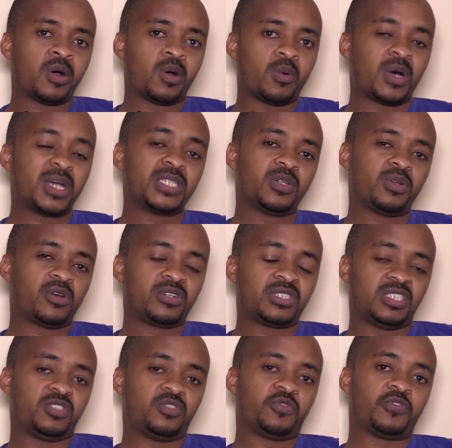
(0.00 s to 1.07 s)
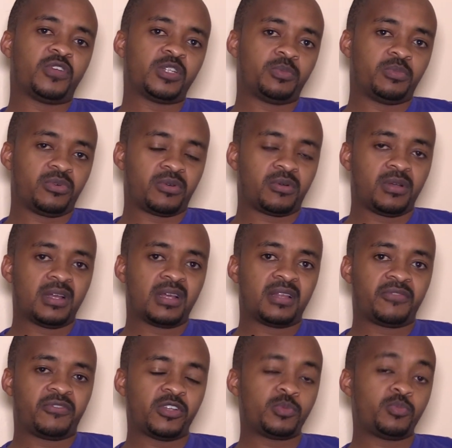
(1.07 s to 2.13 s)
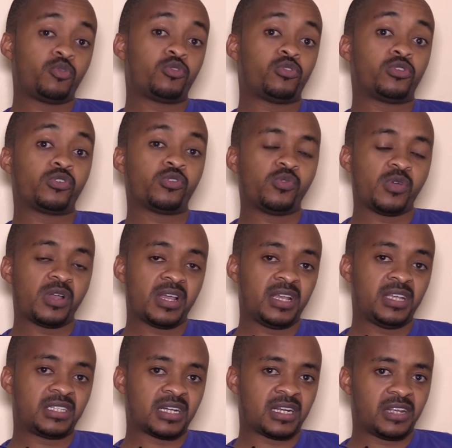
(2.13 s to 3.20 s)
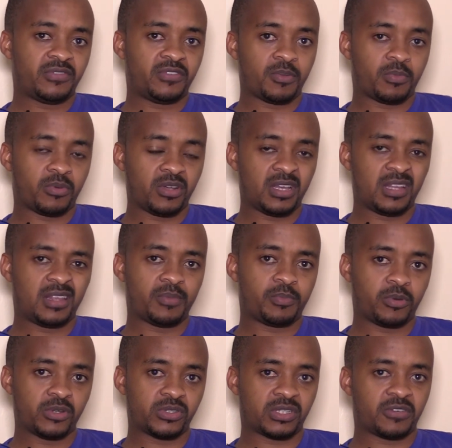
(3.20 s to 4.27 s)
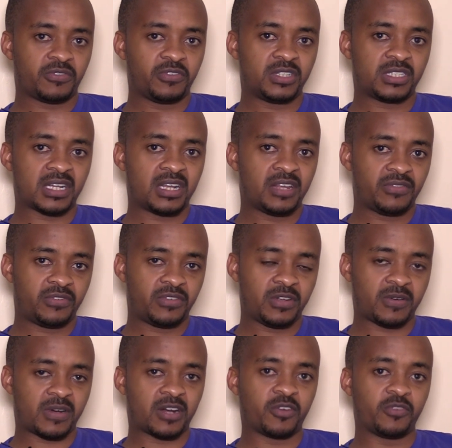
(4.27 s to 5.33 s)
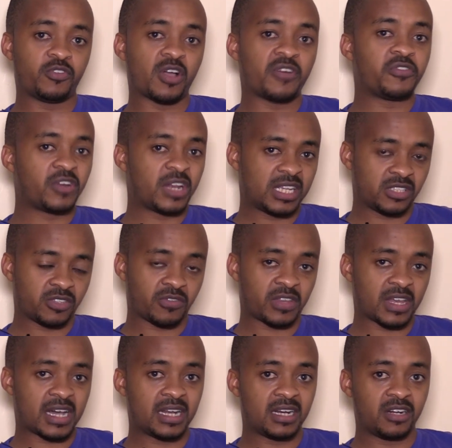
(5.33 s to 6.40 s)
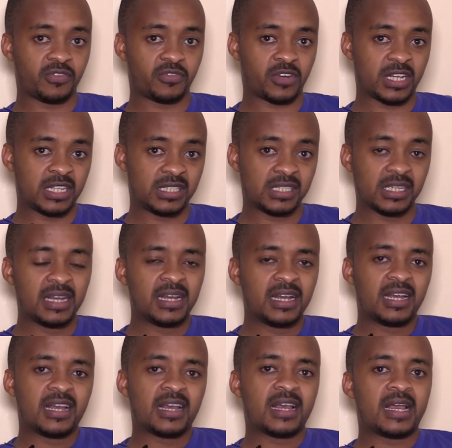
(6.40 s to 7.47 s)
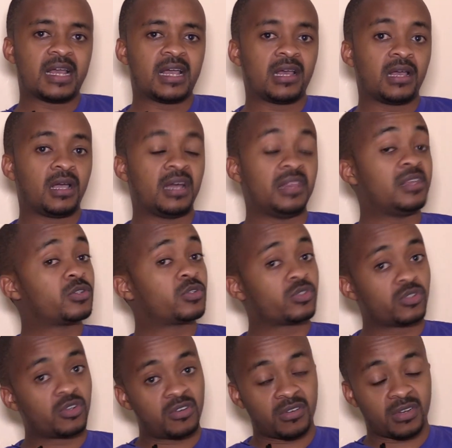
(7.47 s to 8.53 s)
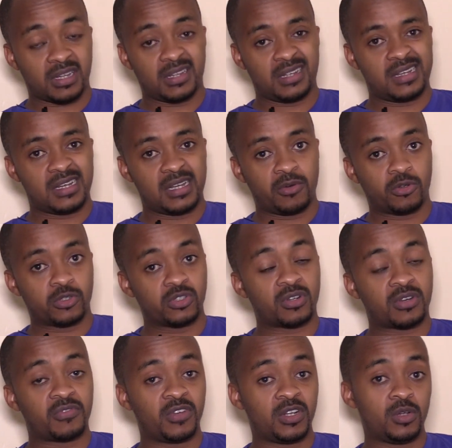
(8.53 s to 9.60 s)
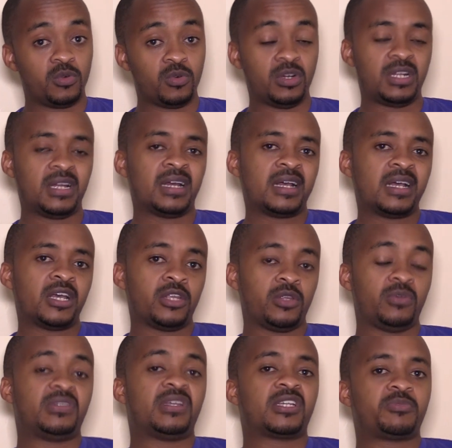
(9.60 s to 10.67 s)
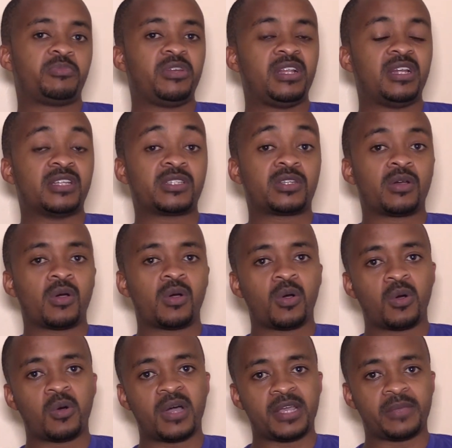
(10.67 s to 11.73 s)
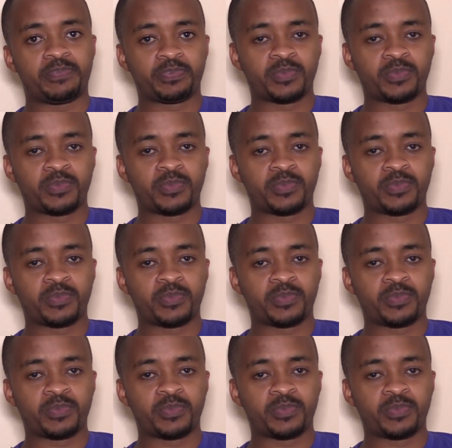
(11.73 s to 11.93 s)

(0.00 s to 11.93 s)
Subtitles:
Once you logged into Facebook would show each and every the post of each and every one of your friends, of the 100 friends, and this was not very good user experience. Why?